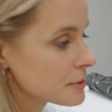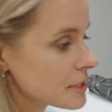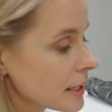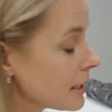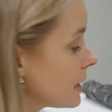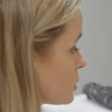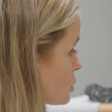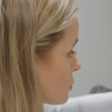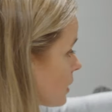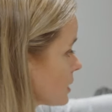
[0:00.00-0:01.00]
didn't get
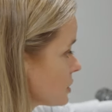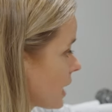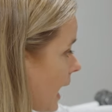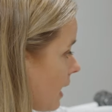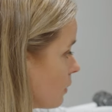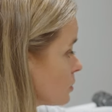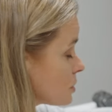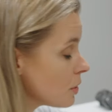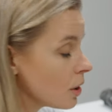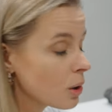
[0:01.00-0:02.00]
stretched
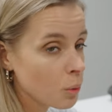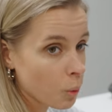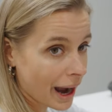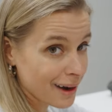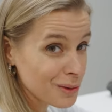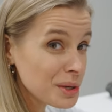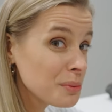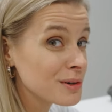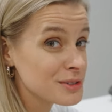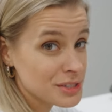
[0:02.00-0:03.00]
out while we
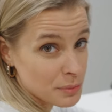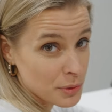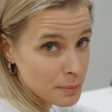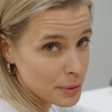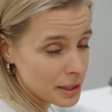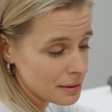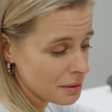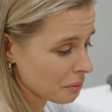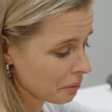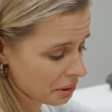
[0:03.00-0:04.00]
were seam
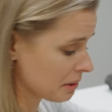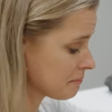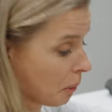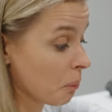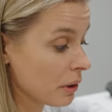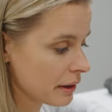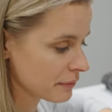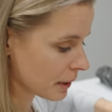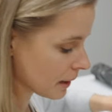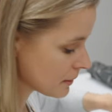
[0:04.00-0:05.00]
ripping or
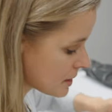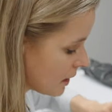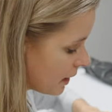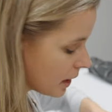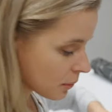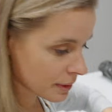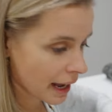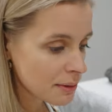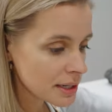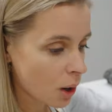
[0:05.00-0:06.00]
whatever else, we're
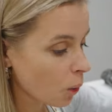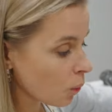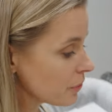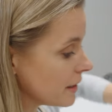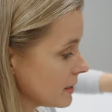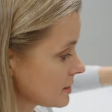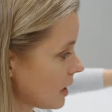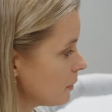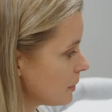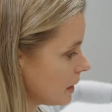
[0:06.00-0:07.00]
now gonna hold this
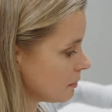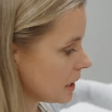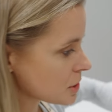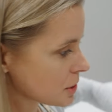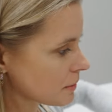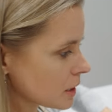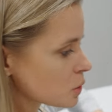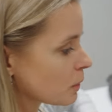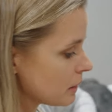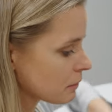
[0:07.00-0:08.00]
up and make sure that
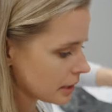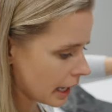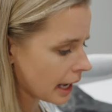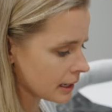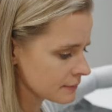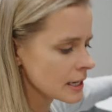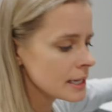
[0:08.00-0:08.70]
23.5